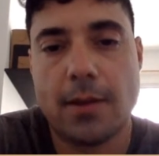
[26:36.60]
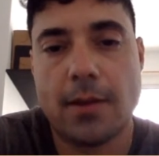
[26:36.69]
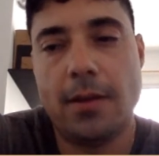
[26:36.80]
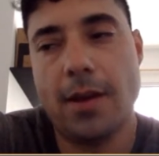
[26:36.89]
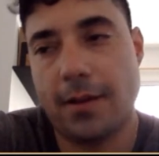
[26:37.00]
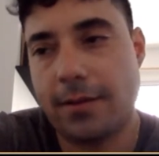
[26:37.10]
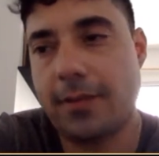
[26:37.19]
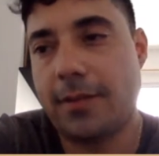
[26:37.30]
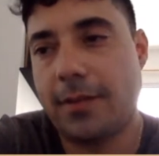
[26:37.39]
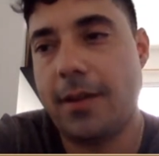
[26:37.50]

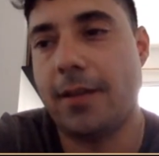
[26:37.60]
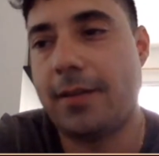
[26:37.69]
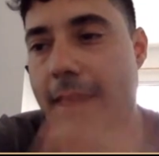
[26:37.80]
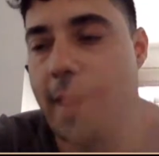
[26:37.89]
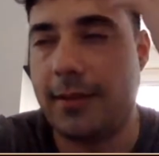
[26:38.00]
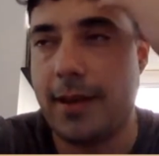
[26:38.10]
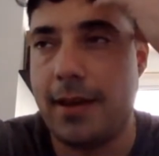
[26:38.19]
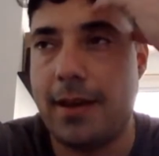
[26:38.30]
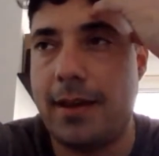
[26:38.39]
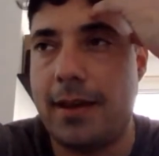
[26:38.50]
Yes,
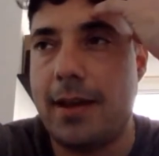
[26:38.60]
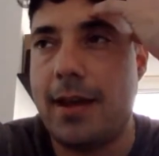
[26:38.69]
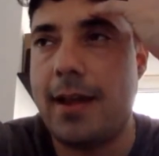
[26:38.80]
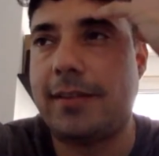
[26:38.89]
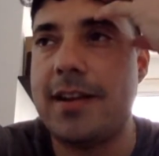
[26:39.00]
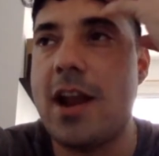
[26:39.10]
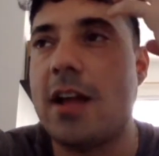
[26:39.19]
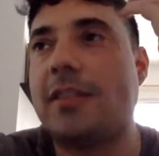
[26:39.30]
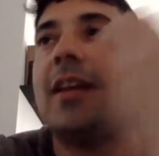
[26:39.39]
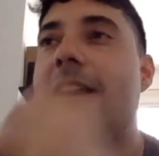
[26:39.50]
and it's
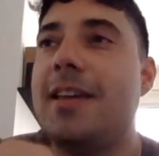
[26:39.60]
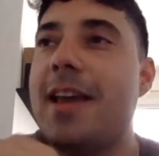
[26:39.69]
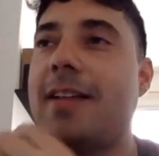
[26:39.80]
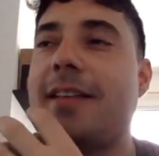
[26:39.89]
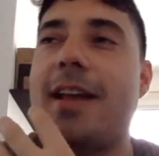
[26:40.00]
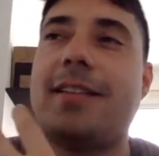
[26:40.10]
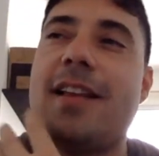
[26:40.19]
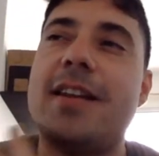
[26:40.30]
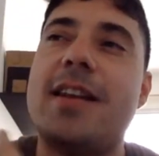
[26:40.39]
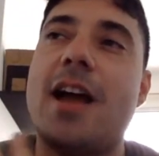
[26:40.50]
not. Yes, it's
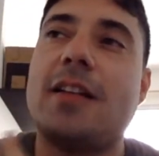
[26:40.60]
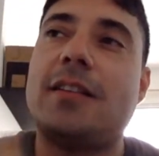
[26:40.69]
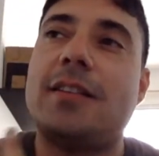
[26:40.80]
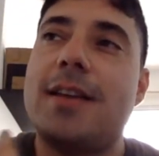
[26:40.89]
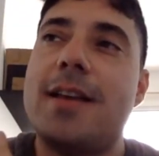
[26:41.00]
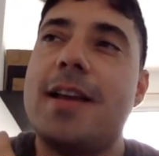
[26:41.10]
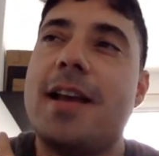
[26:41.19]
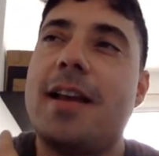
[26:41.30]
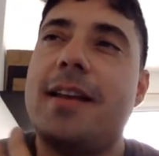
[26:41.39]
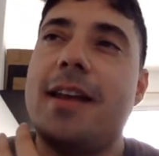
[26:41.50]

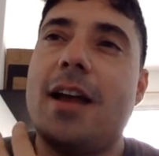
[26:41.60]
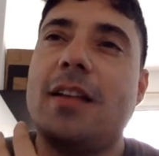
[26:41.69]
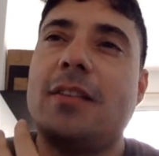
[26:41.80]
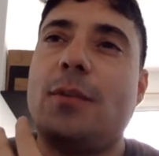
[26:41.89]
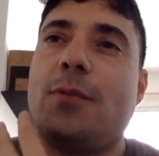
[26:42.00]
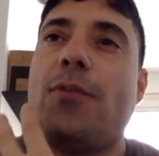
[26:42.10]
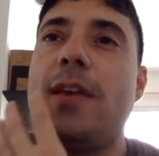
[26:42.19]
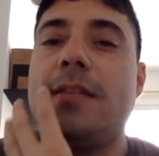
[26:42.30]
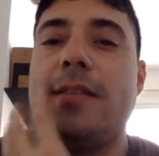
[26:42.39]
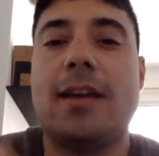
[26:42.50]
not
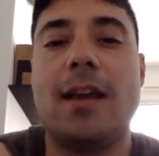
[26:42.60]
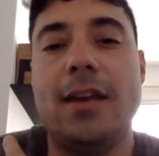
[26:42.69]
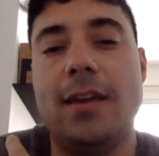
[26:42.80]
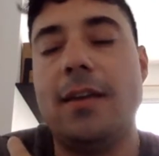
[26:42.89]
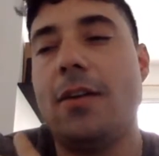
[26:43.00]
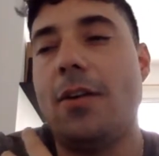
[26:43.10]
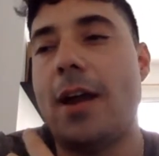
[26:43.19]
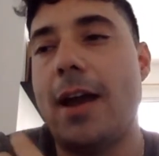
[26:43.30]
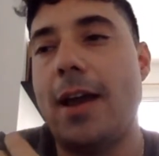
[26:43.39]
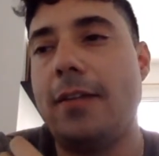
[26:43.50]
physically,
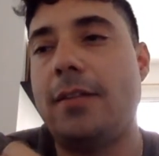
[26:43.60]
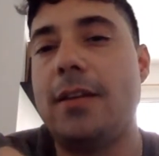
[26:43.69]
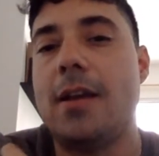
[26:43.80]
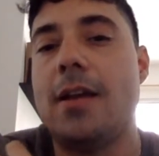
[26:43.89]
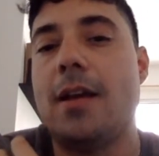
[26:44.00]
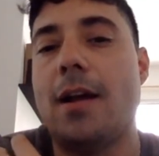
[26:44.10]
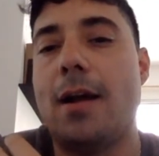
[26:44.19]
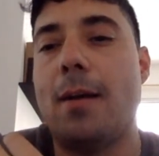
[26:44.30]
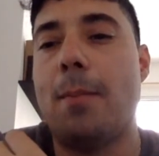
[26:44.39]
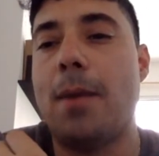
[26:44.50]
right?
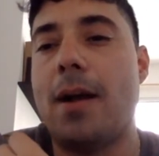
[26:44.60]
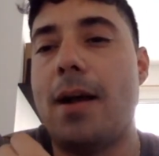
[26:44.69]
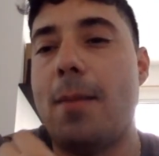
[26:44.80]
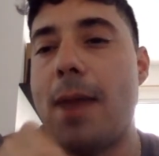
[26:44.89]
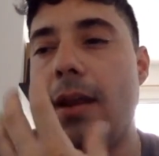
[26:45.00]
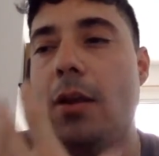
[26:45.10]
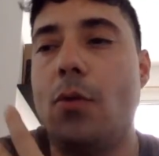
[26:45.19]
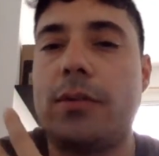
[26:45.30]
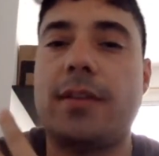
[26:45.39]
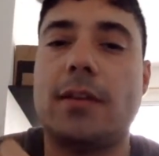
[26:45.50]
My
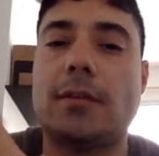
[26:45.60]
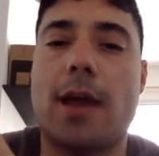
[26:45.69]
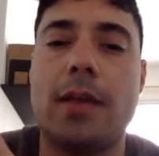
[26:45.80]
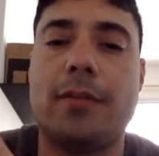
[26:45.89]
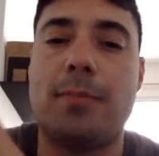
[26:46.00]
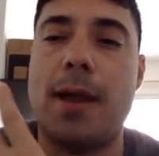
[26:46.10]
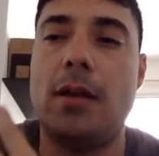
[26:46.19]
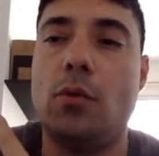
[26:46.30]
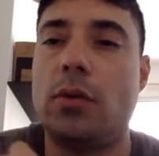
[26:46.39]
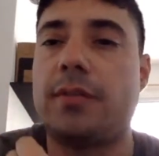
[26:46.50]
look sometimes
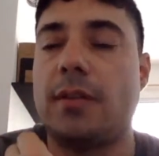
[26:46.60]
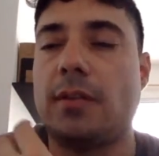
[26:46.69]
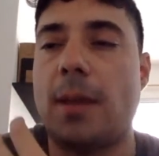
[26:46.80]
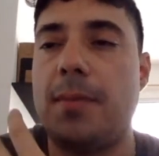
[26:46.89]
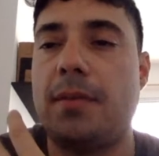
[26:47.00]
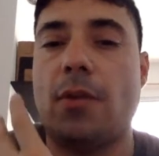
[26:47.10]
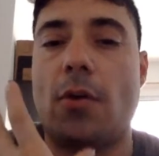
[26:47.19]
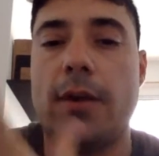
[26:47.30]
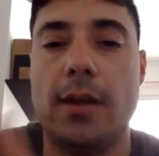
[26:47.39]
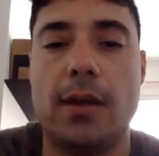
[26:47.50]
is
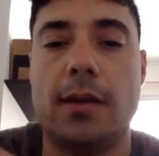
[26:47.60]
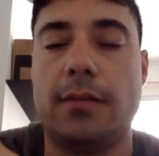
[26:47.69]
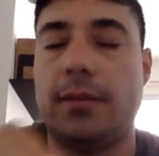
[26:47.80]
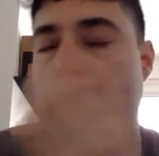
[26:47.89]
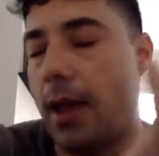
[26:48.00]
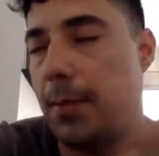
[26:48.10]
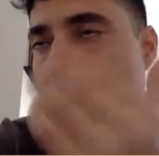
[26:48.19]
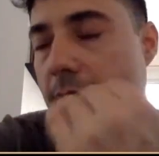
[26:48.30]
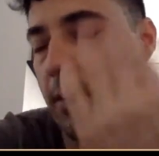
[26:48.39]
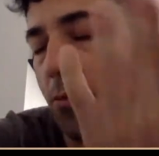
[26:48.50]
very young.
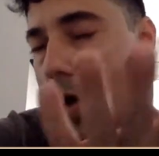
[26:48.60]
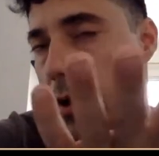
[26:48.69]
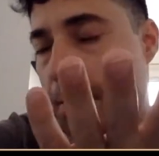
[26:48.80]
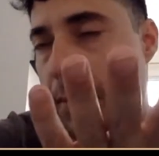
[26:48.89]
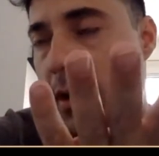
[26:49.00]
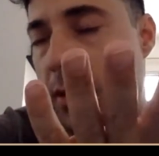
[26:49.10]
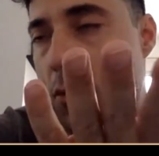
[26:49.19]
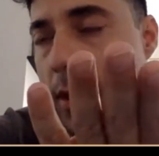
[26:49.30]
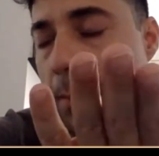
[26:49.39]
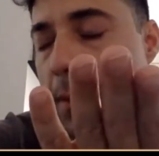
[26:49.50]
Sometimes one
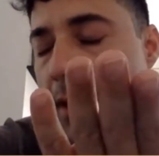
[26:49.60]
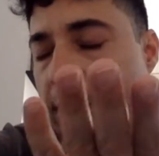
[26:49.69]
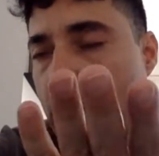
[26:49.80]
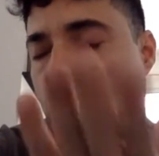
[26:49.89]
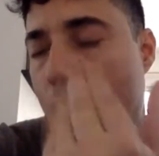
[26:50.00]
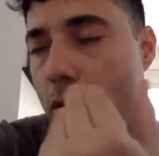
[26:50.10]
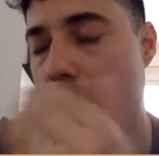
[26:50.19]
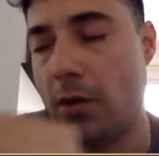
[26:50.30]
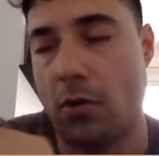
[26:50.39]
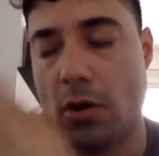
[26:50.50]
person
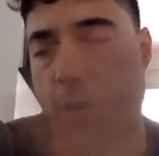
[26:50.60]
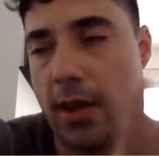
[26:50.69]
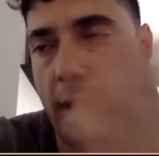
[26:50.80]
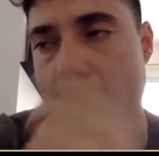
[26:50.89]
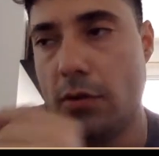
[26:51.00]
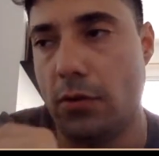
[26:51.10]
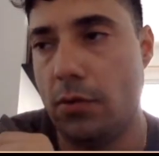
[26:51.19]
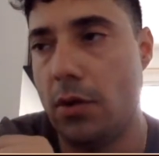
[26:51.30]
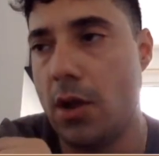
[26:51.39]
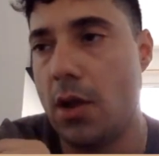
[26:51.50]
told me, okay,
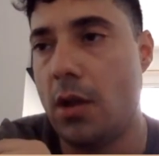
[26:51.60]
you